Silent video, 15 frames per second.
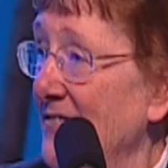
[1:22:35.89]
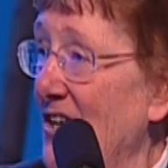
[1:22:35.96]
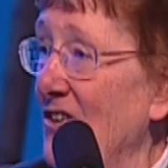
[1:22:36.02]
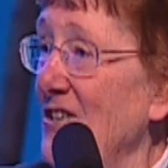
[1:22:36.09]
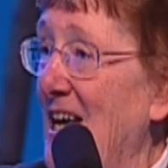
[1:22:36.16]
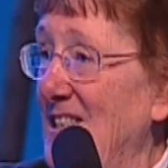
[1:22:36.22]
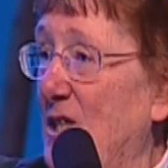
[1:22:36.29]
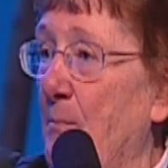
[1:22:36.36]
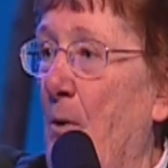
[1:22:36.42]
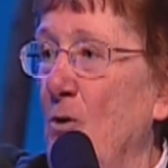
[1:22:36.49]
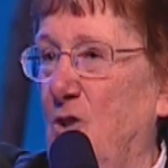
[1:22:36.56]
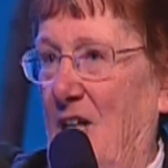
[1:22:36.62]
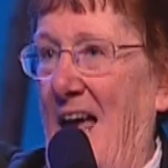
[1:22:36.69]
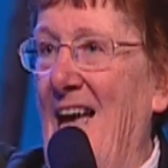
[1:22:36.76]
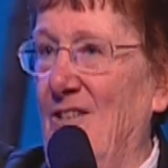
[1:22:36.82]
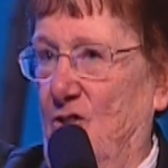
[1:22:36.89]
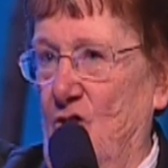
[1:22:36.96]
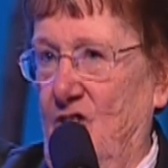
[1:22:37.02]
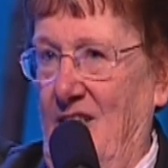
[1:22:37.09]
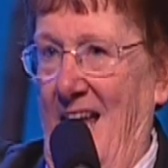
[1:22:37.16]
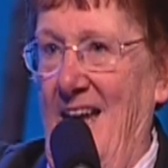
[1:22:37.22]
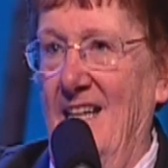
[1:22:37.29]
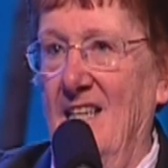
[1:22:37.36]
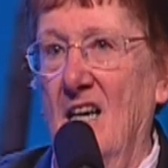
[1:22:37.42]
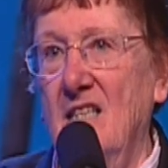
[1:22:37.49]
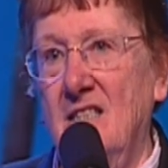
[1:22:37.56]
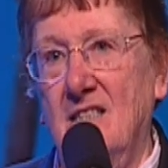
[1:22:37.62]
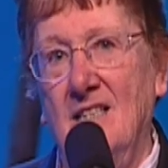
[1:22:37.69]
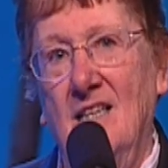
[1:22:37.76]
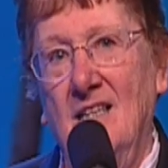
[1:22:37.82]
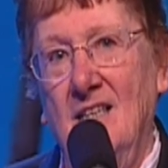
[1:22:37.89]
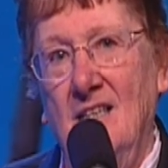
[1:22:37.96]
They're not supposed to entertain us.